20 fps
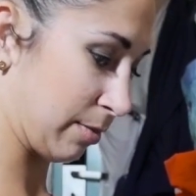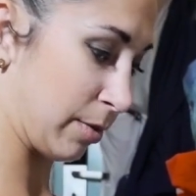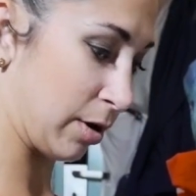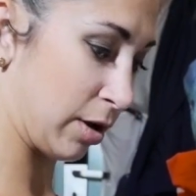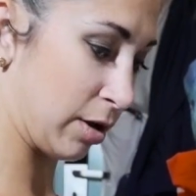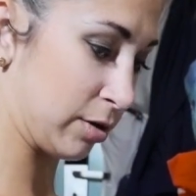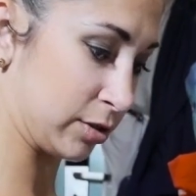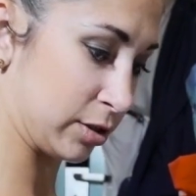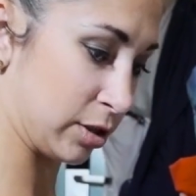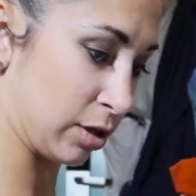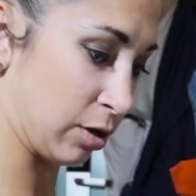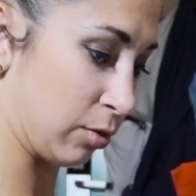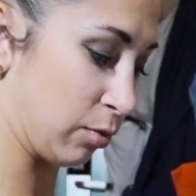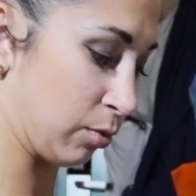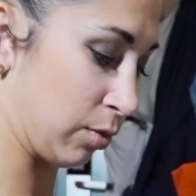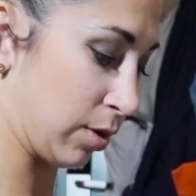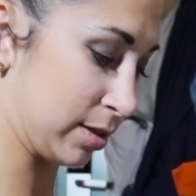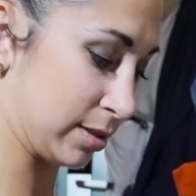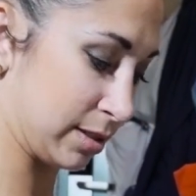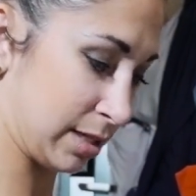Also,
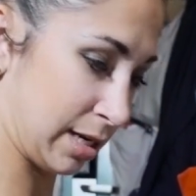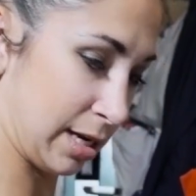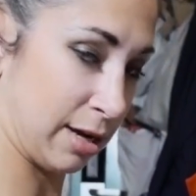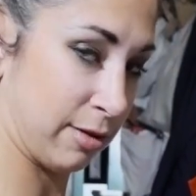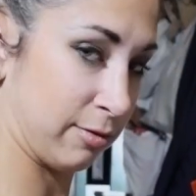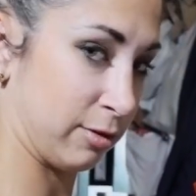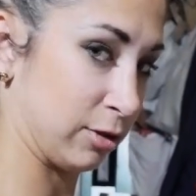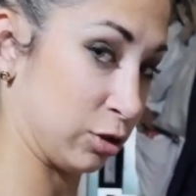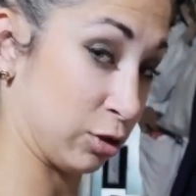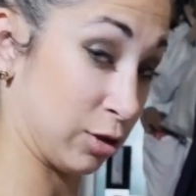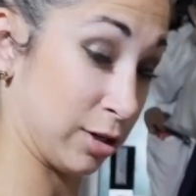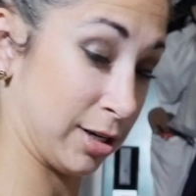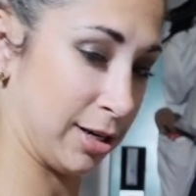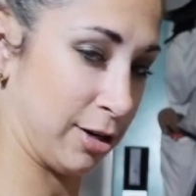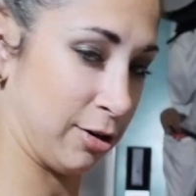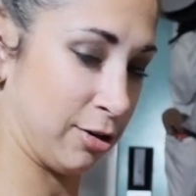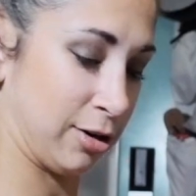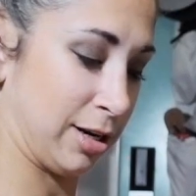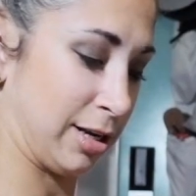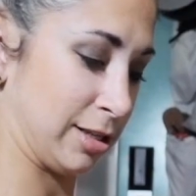whilst I have the dry
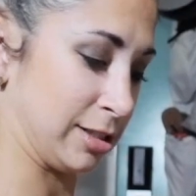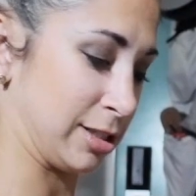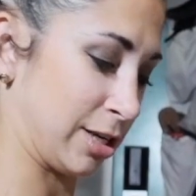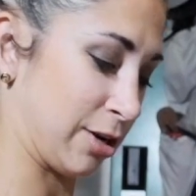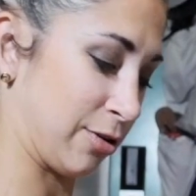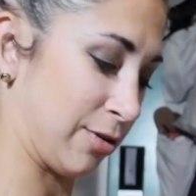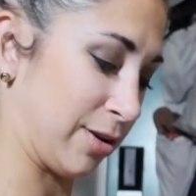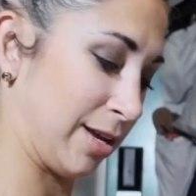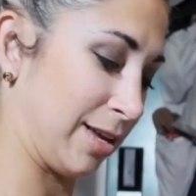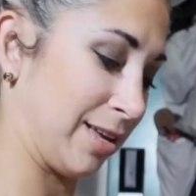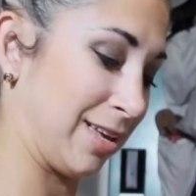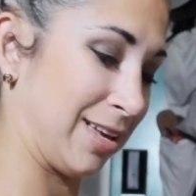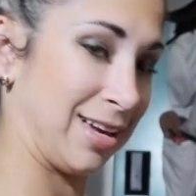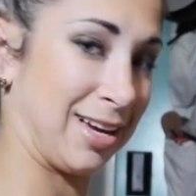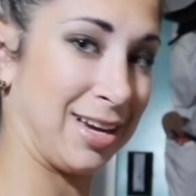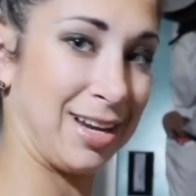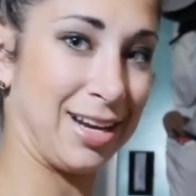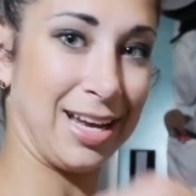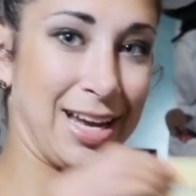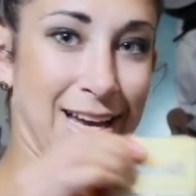ingredients going,
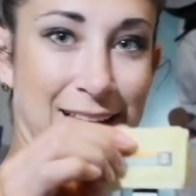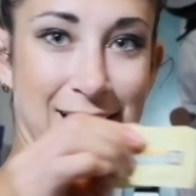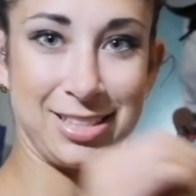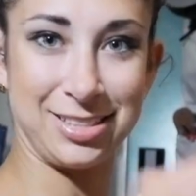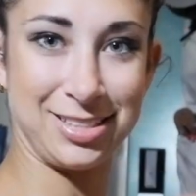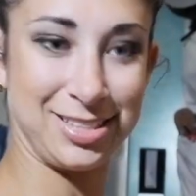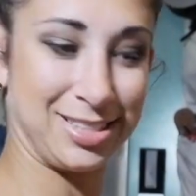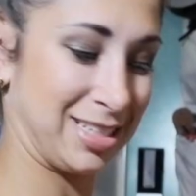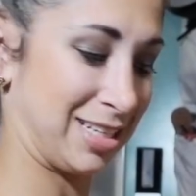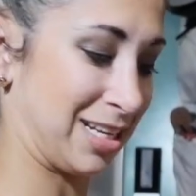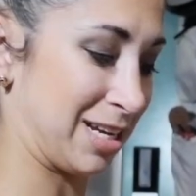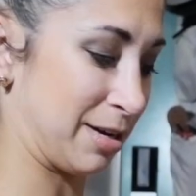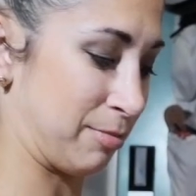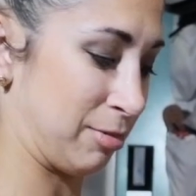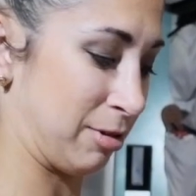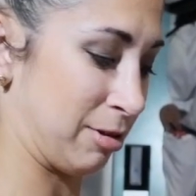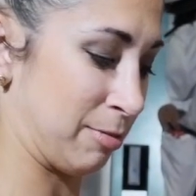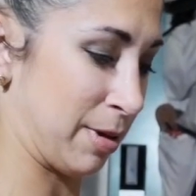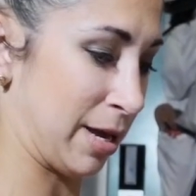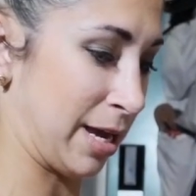I'm going to add just a
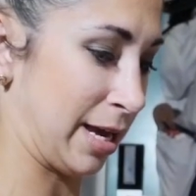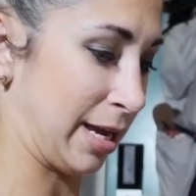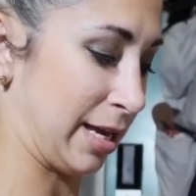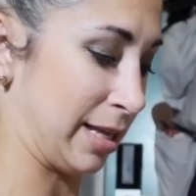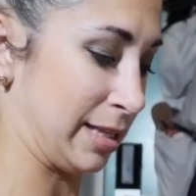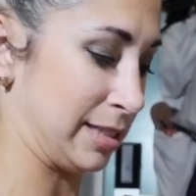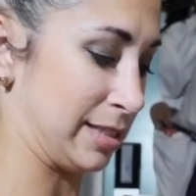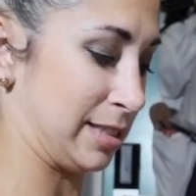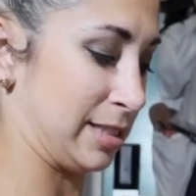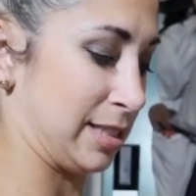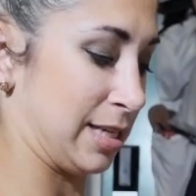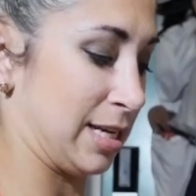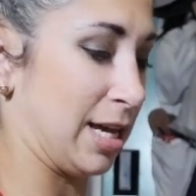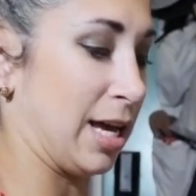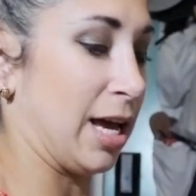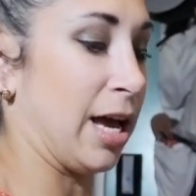couple of packets